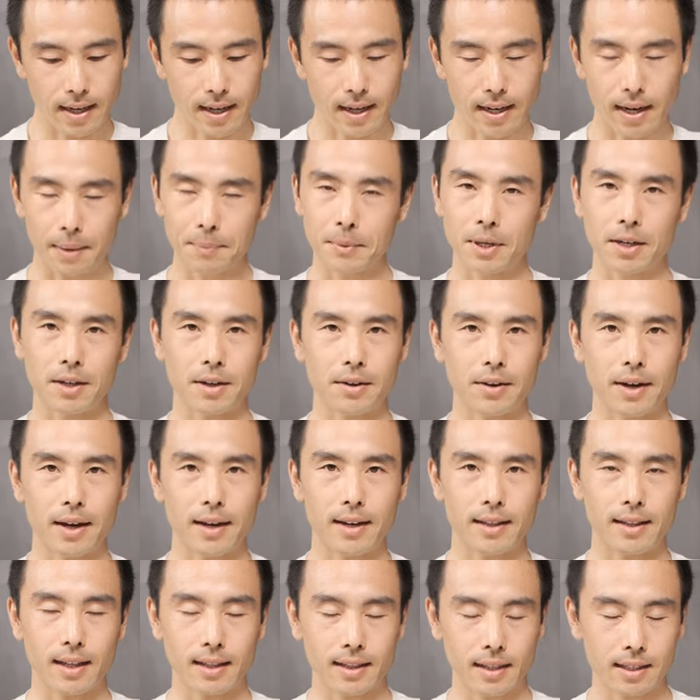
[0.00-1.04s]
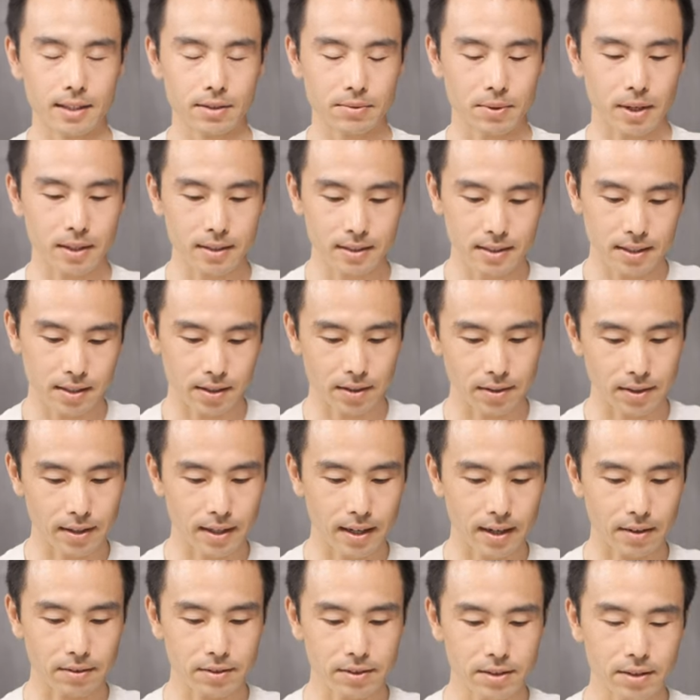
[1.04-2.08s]
and I'm gonna go ahead and let this rest here on the
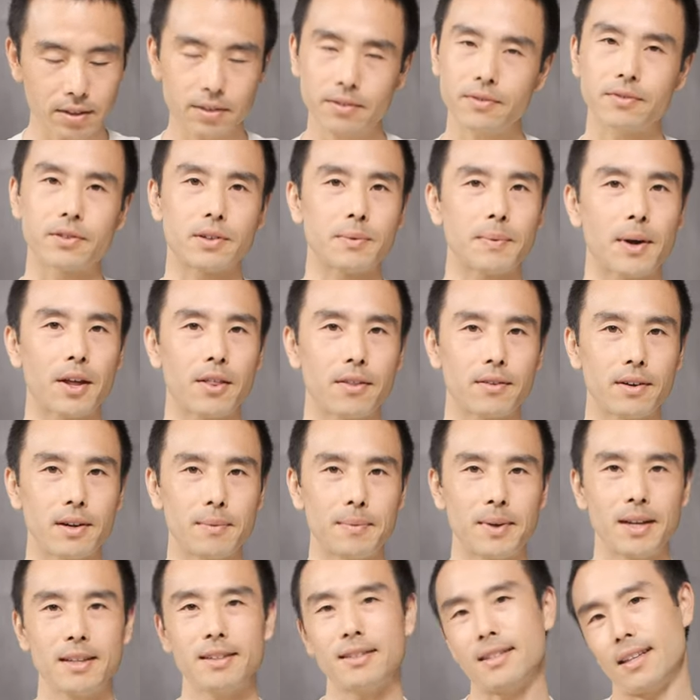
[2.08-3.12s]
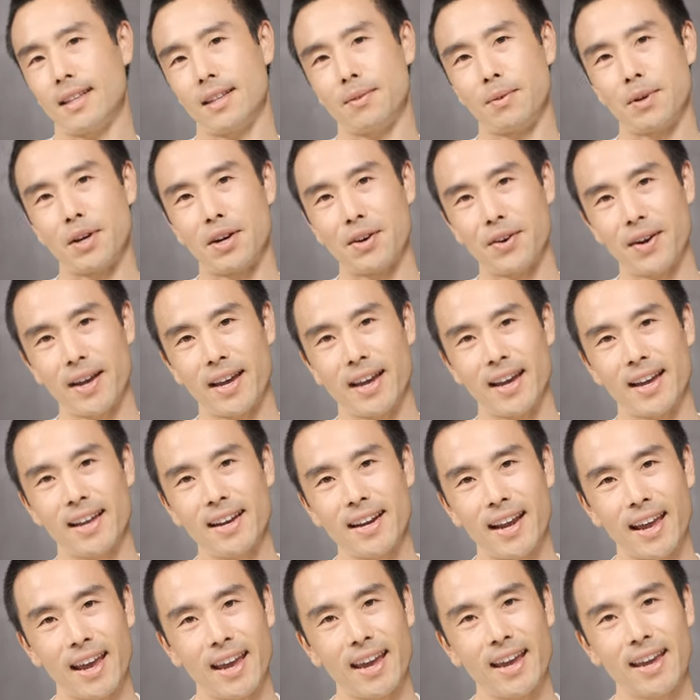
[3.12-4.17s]
counter for about 30 minutes, and then we'll go
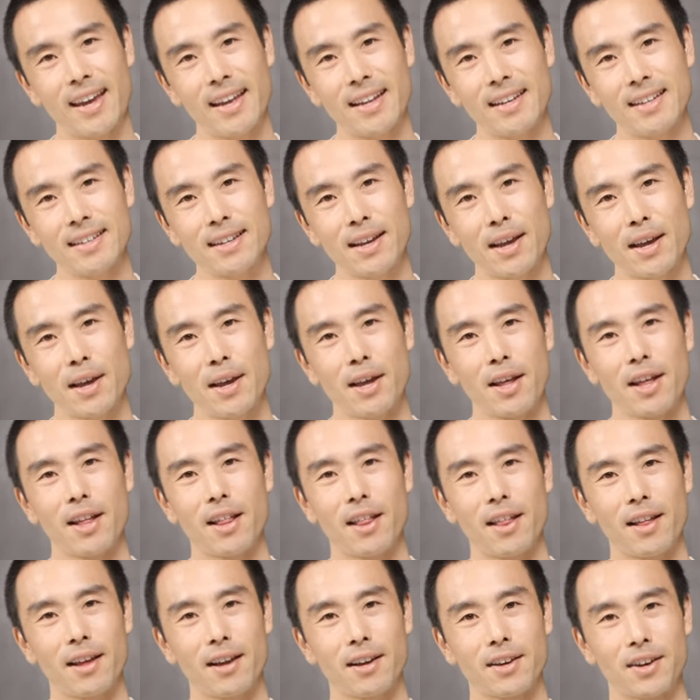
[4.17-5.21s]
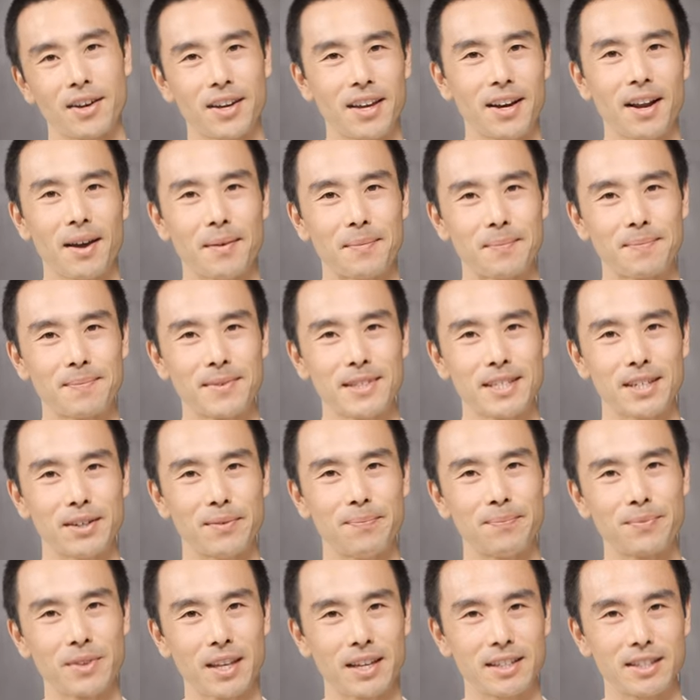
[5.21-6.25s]
ahead and cook it up.
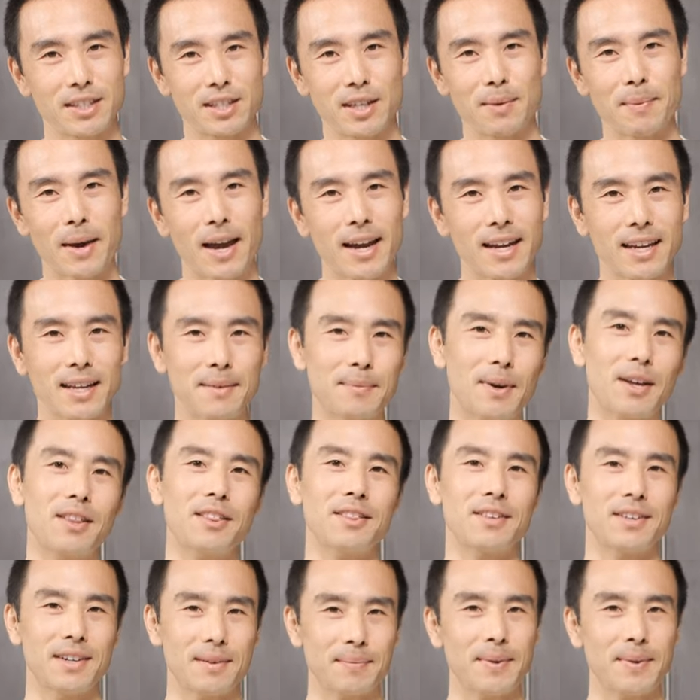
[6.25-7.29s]
So see you back in about 30